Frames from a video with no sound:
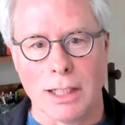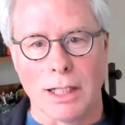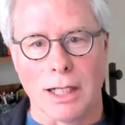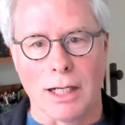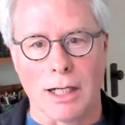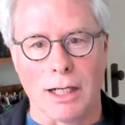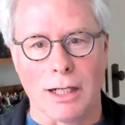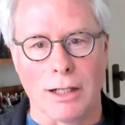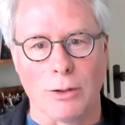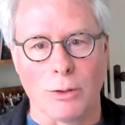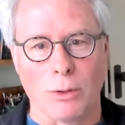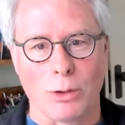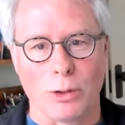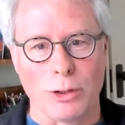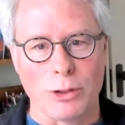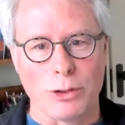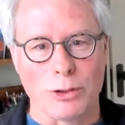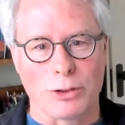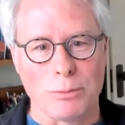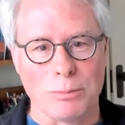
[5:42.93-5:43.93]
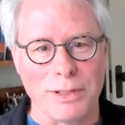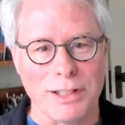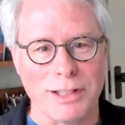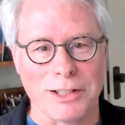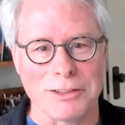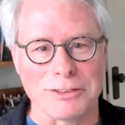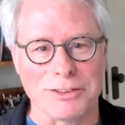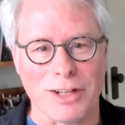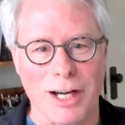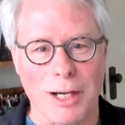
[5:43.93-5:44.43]
uh, or you can be
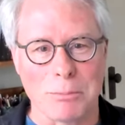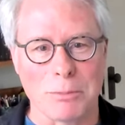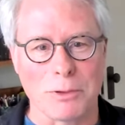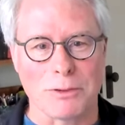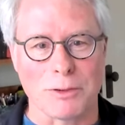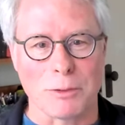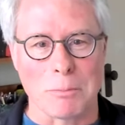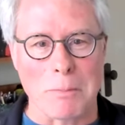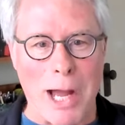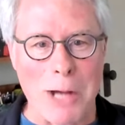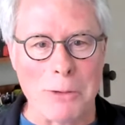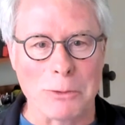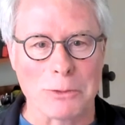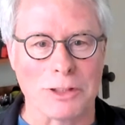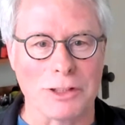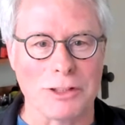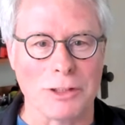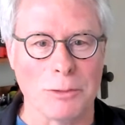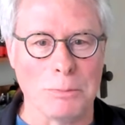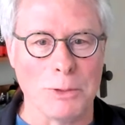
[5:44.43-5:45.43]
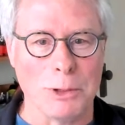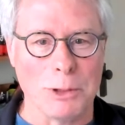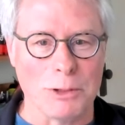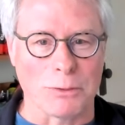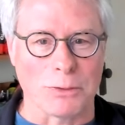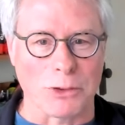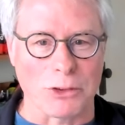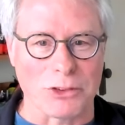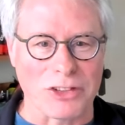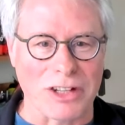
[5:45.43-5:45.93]
on top of a mountain in a
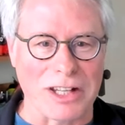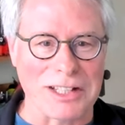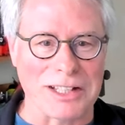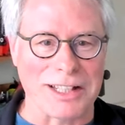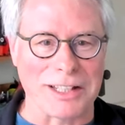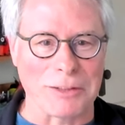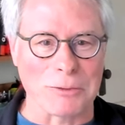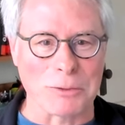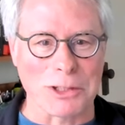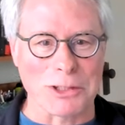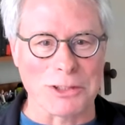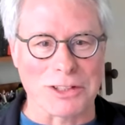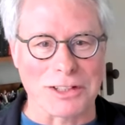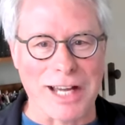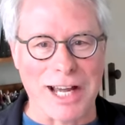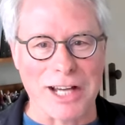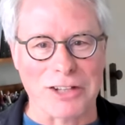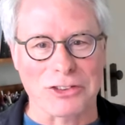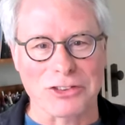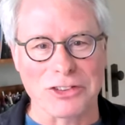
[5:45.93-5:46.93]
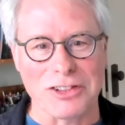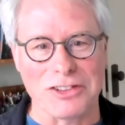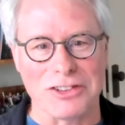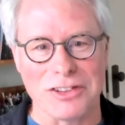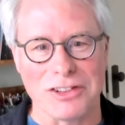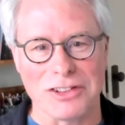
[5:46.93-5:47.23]
beautiful setting where you can actually see